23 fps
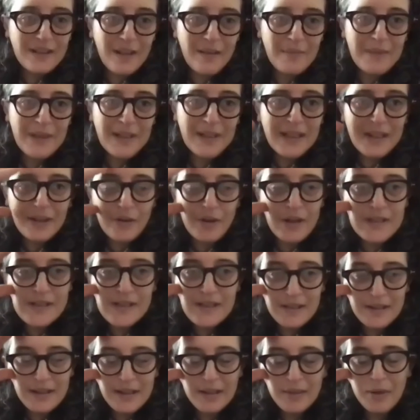mean, the crazy
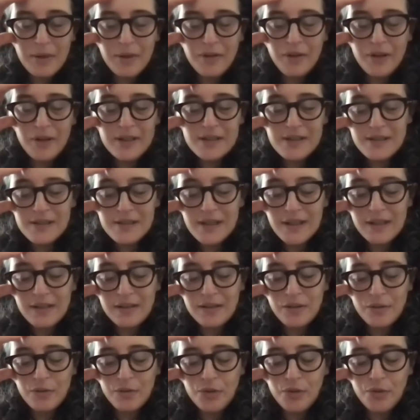thing about race is that
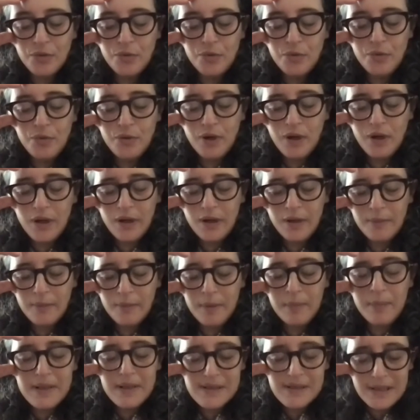
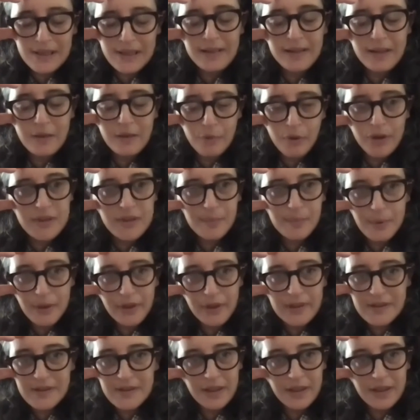basically they were
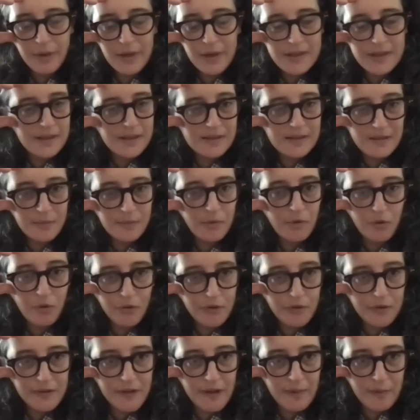experiencing racism all the
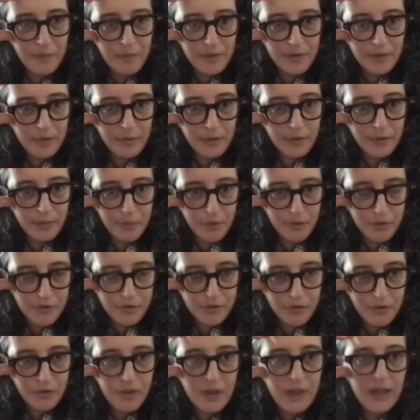time when they were in
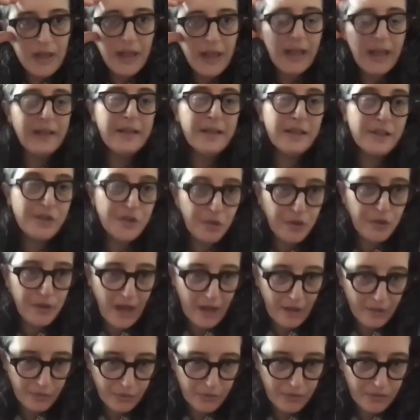Moscow, and they stood
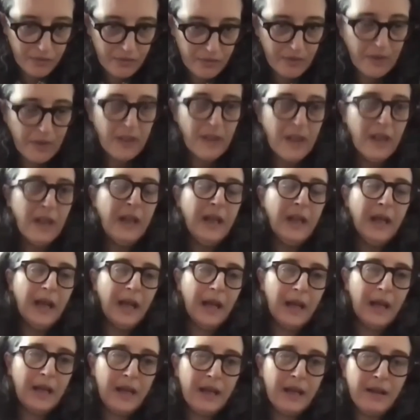out.
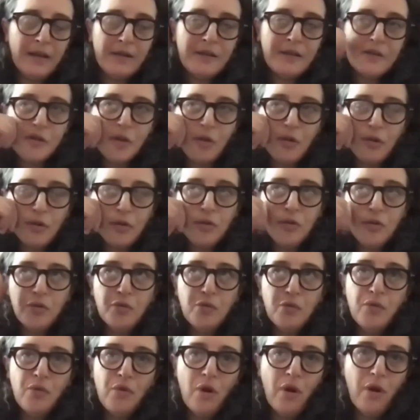So
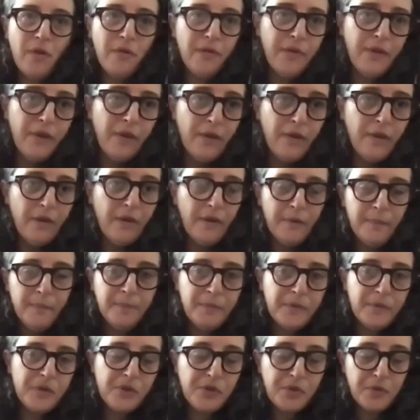two of the
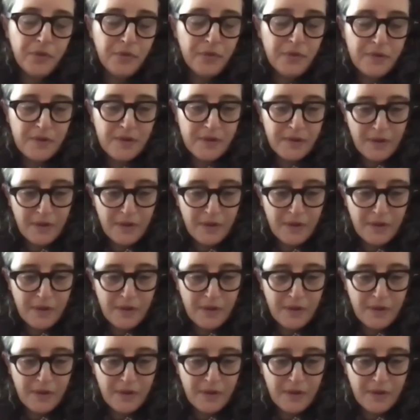students'